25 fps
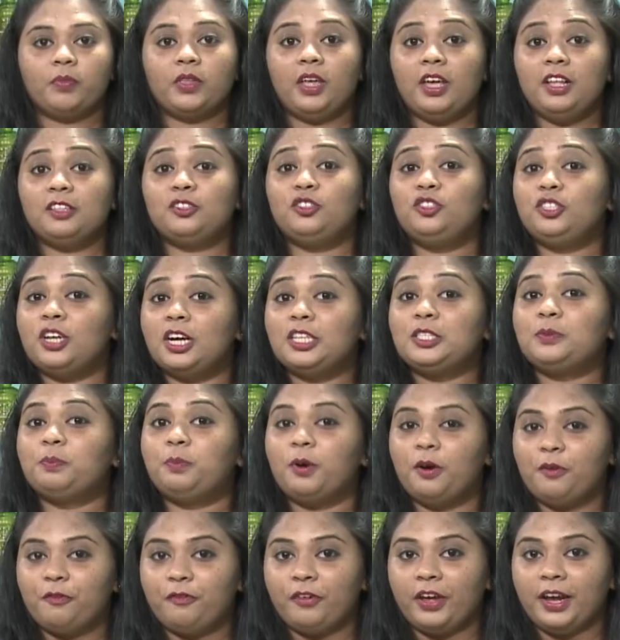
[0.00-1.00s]
It's just
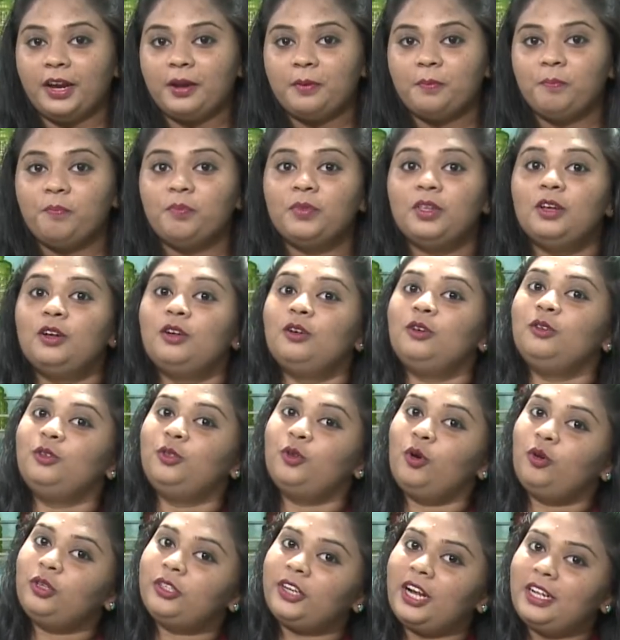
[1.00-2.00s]
perfect.
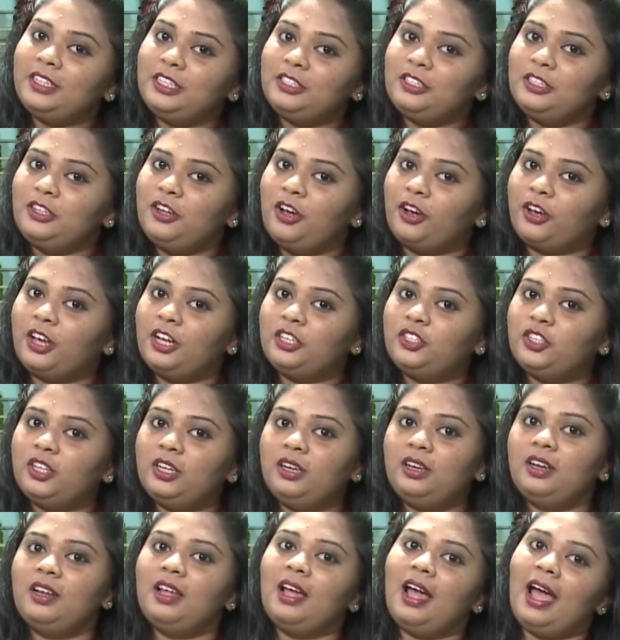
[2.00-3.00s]
Do try this in your
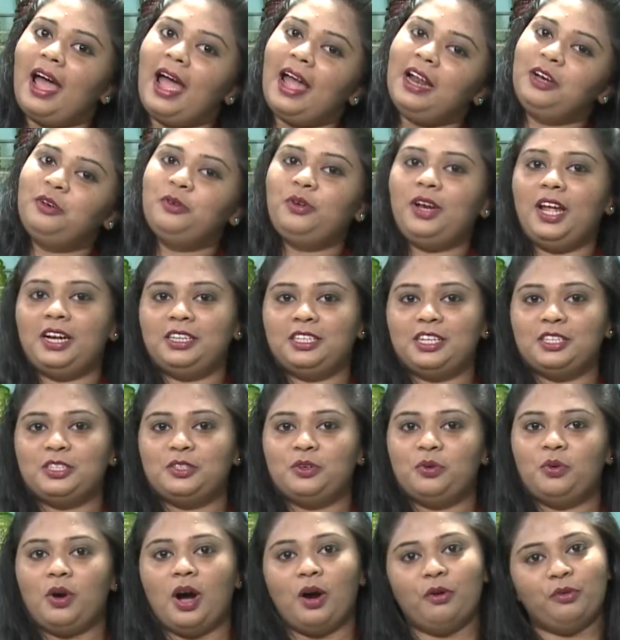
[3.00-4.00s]
kitchen and do let us
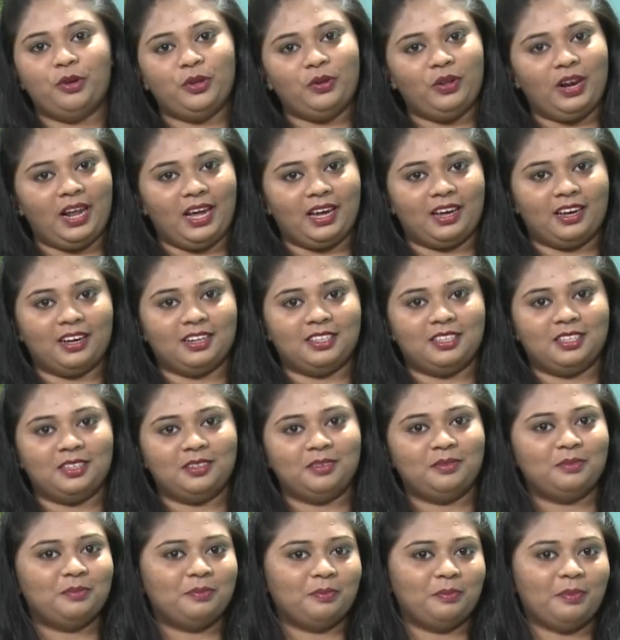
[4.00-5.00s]
know how do you like it.
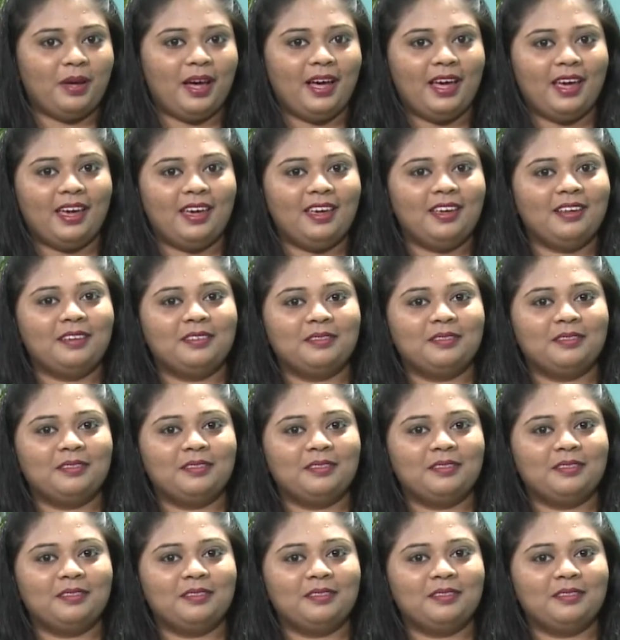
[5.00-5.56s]
Bye.